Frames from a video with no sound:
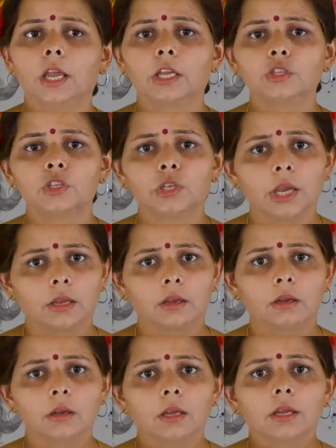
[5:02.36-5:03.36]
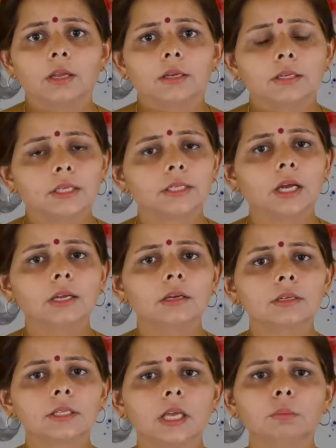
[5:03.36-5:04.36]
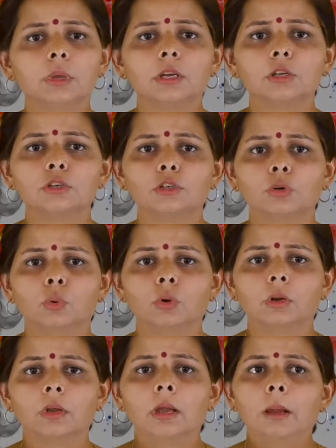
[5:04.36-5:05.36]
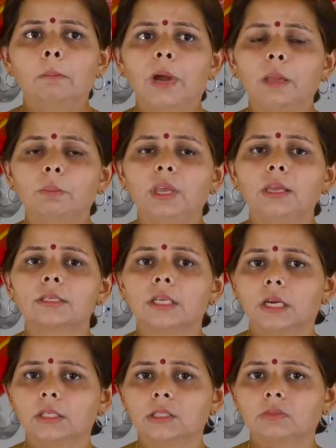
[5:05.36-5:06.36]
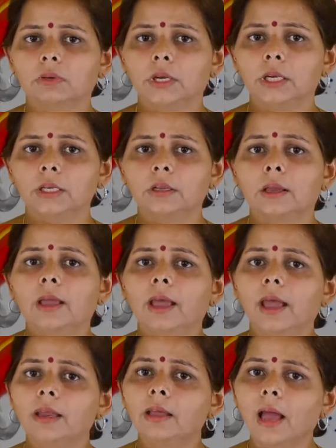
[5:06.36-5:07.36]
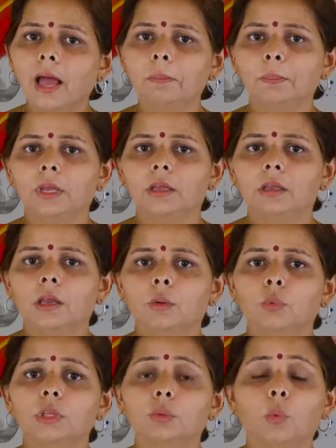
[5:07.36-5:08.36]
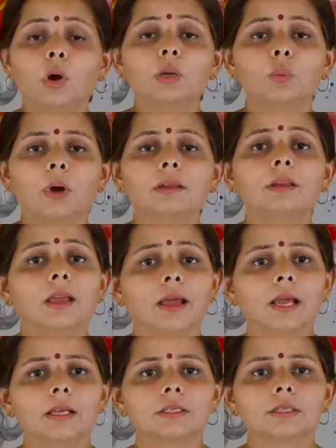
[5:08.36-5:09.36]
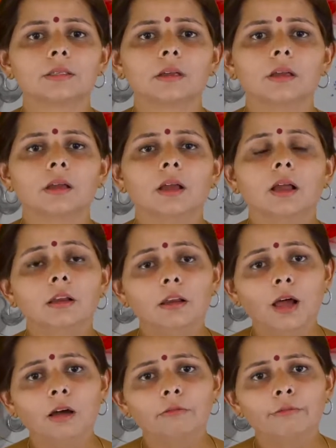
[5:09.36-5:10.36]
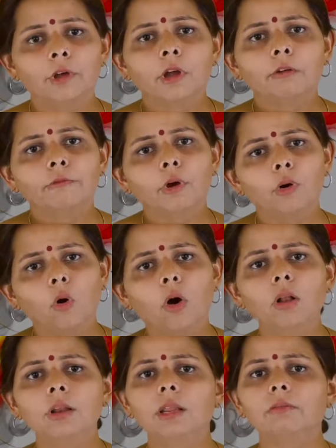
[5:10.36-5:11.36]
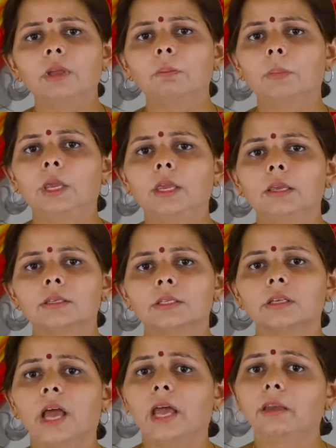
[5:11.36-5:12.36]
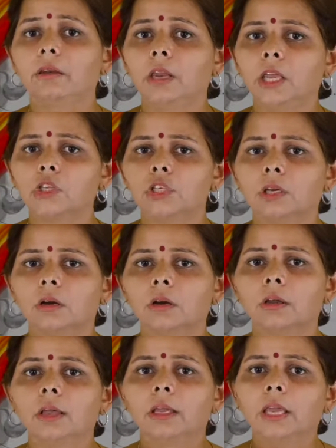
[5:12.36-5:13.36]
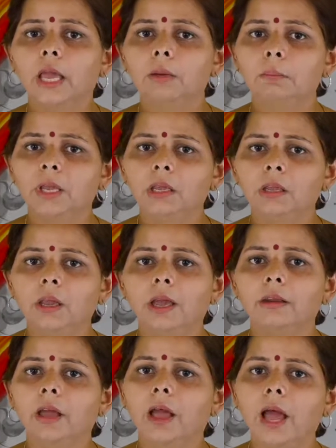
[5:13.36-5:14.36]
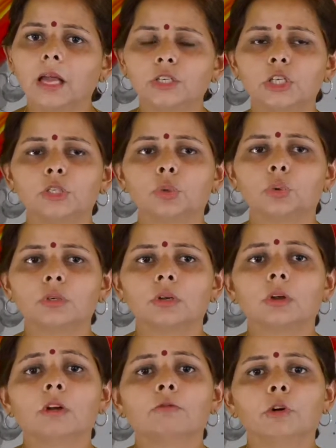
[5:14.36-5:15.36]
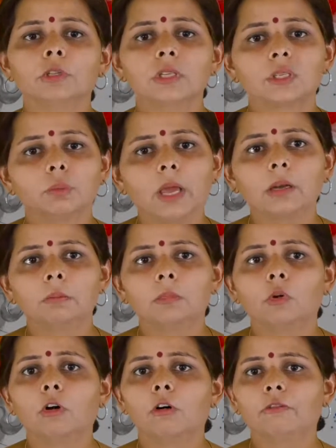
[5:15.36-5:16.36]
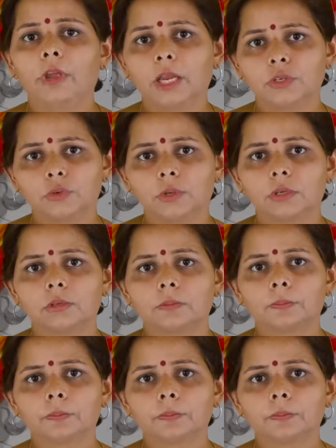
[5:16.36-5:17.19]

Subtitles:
in check. Desires can be controlled by being satisfied and happy with what one has. Love for all living beings and nature can be an antidote for this venom of hatred.